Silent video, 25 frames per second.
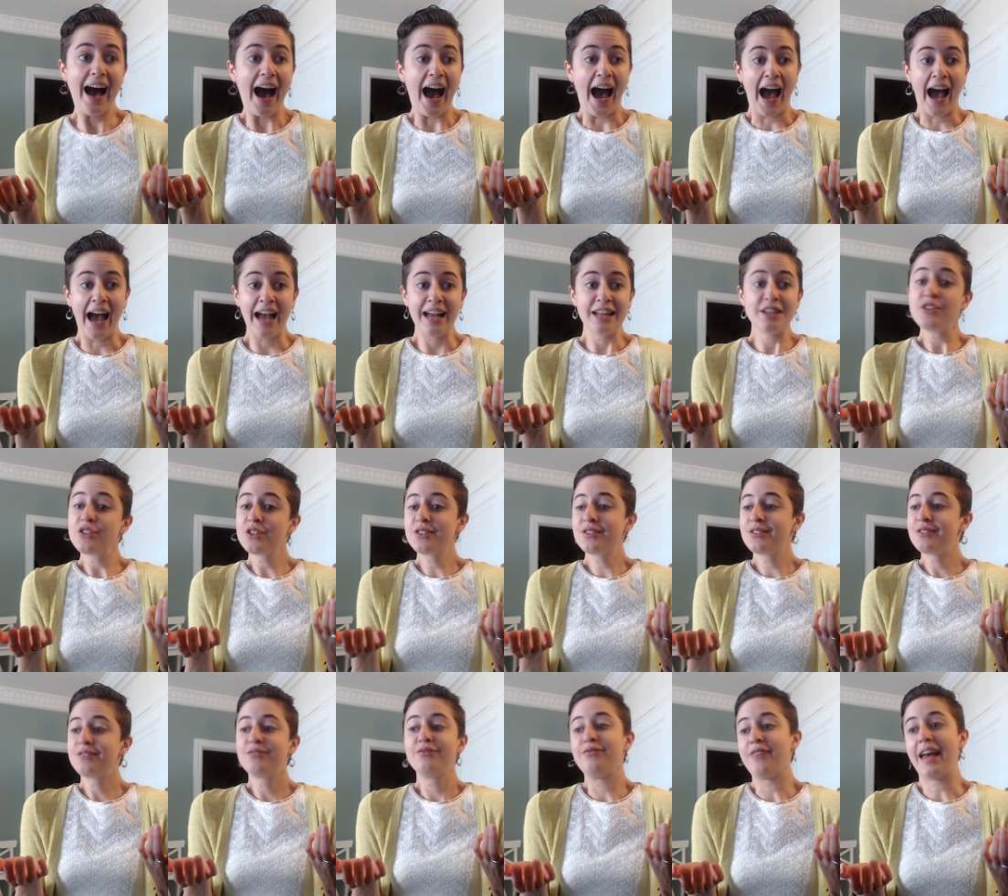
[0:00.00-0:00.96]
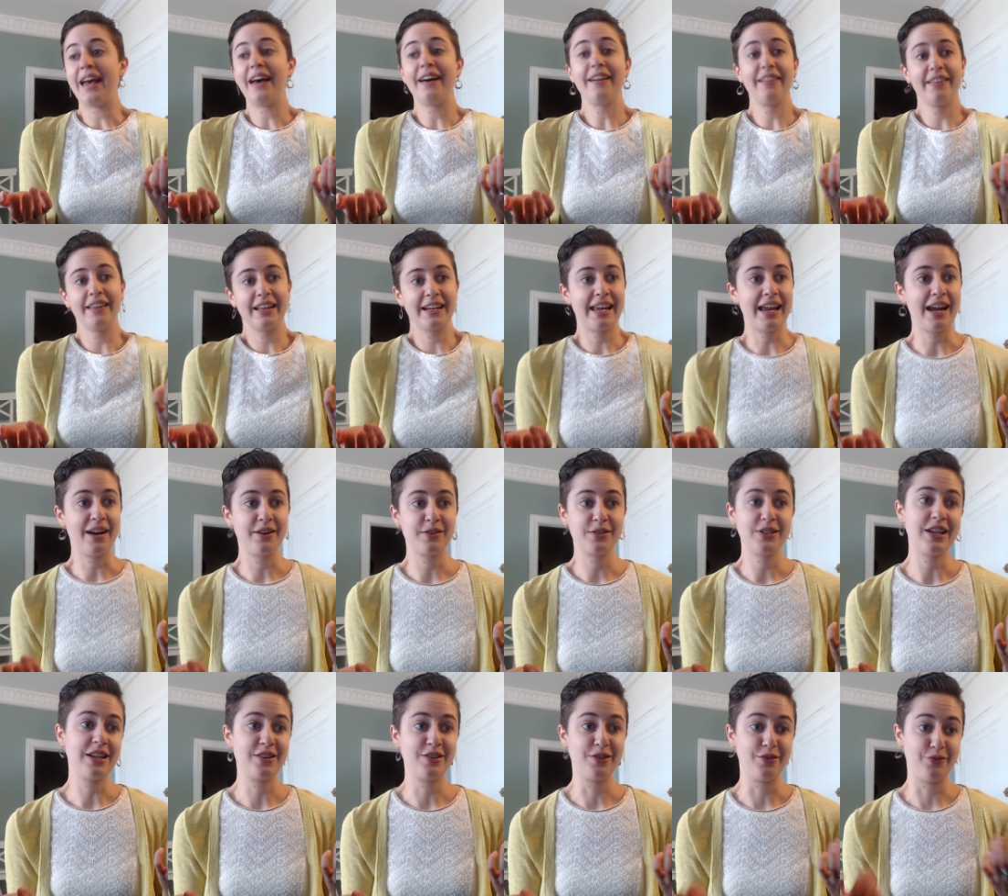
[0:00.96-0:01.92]
I just fail at
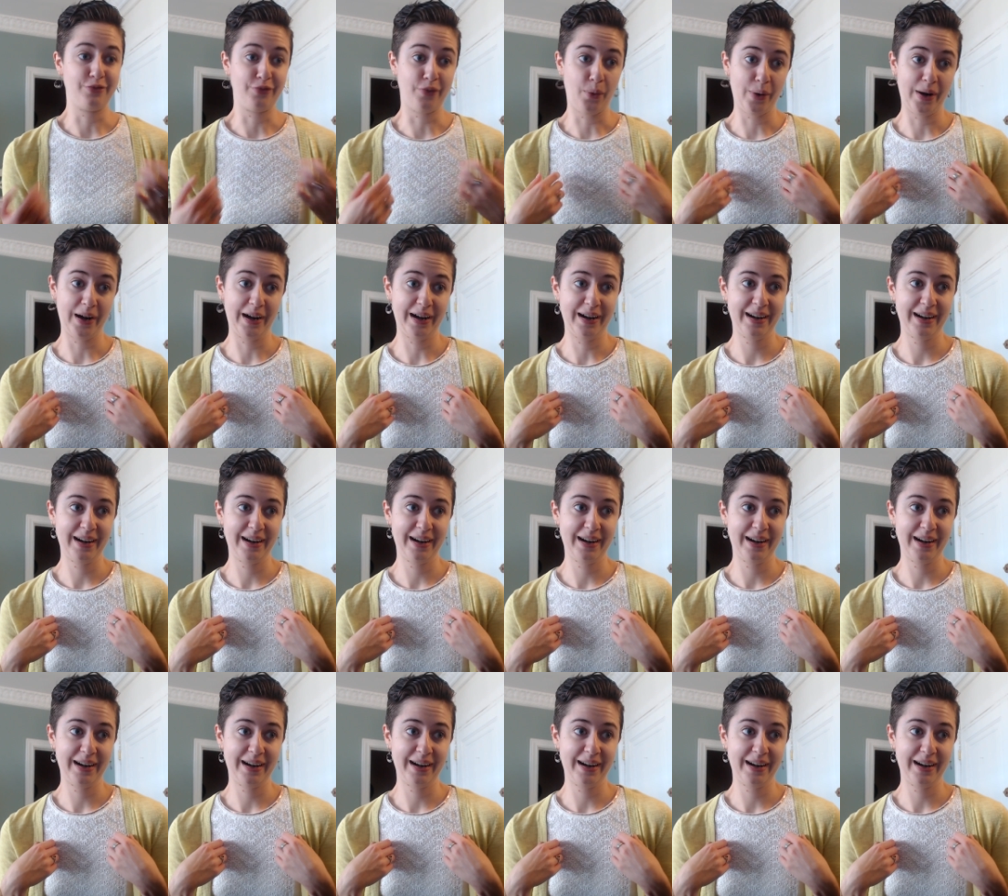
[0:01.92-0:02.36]
counting to four.